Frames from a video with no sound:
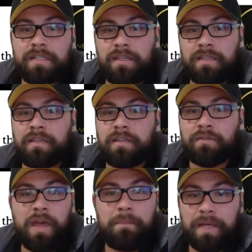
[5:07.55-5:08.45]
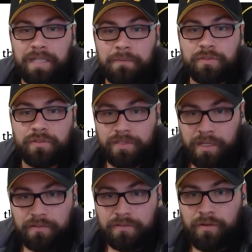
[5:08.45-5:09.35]
you're thinking, well, that makes absolute
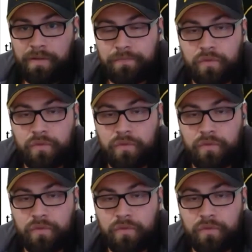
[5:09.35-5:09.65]
sense, right?